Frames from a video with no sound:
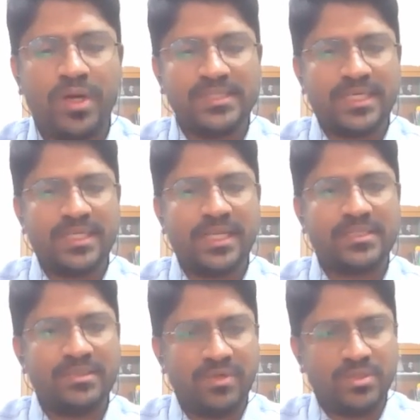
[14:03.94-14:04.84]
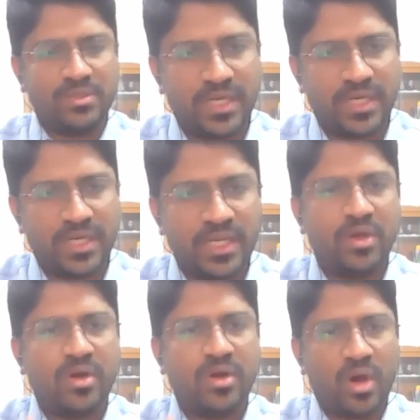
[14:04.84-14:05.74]
is it that civil society
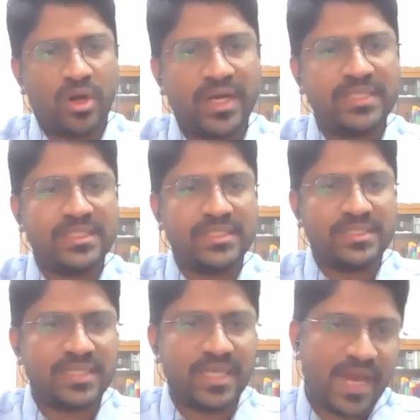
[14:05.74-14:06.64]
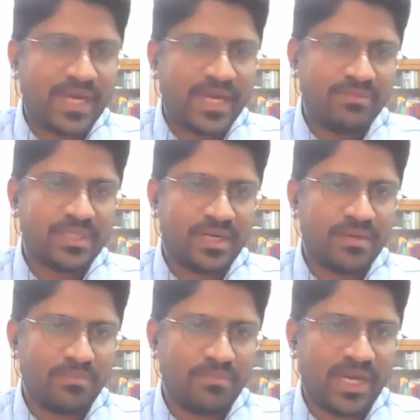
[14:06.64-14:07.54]
or organizations and activists in
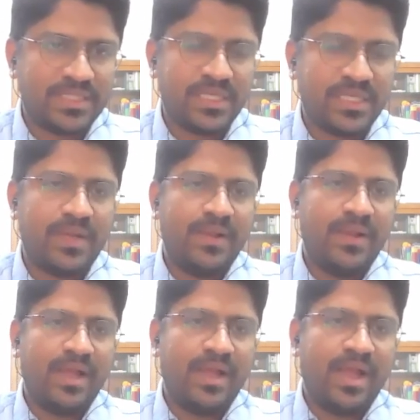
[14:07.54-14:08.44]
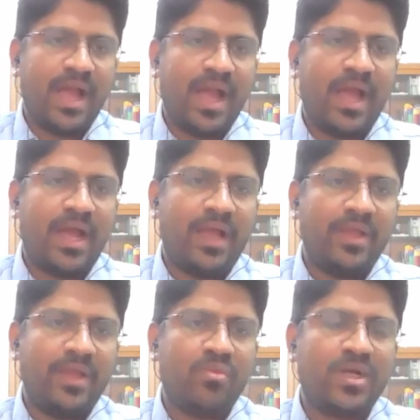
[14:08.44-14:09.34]
Malaysia,
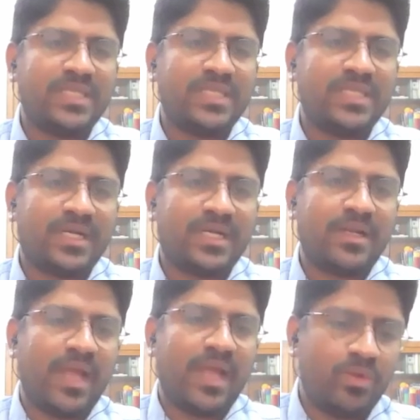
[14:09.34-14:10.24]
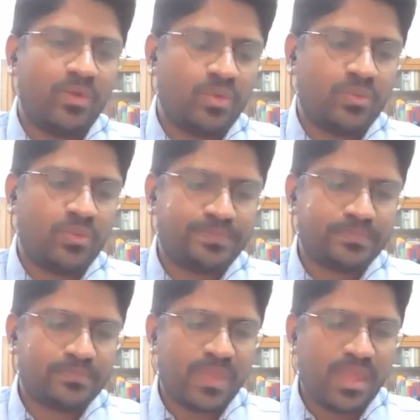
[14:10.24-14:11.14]
what is it that you
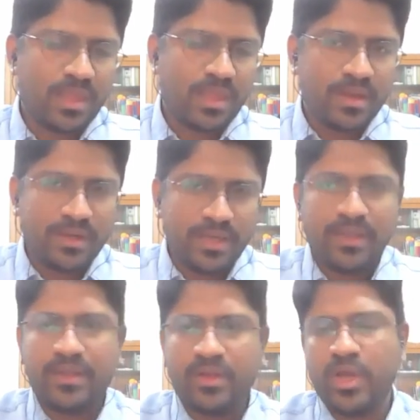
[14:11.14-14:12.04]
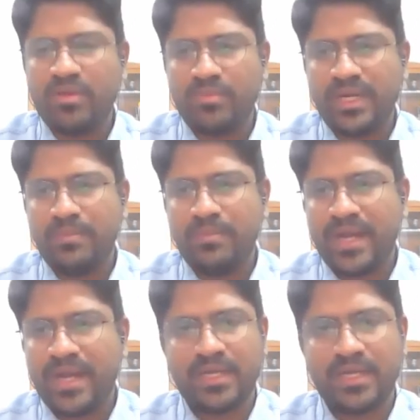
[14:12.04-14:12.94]
have been
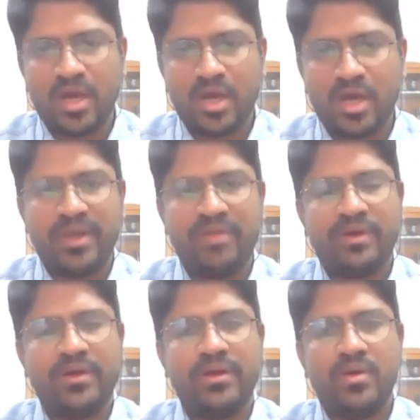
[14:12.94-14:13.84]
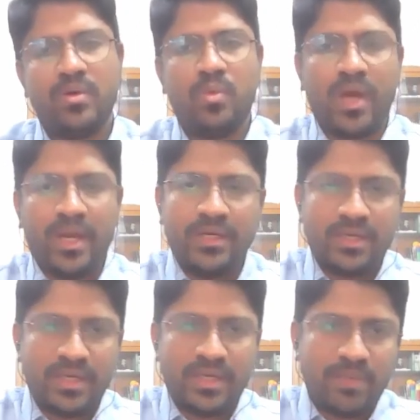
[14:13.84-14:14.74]
demanding the government for? One,
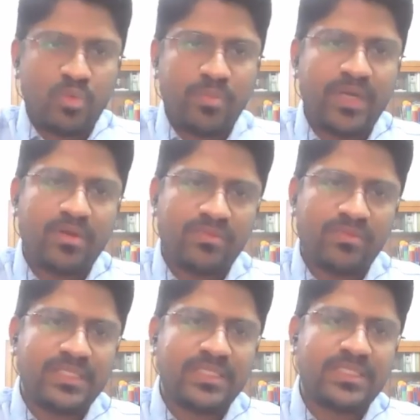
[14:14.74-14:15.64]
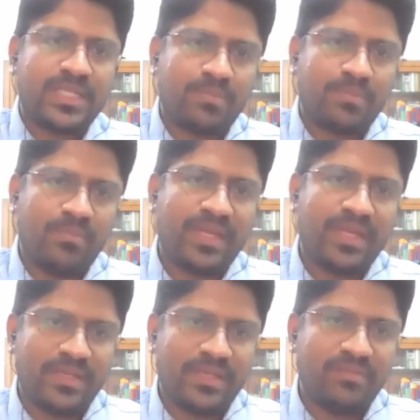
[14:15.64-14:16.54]
improvement of the existing public
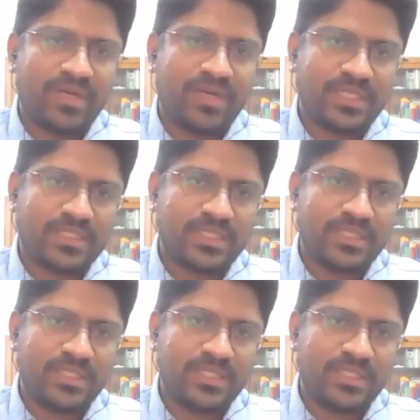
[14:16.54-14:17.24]
health infrastructure,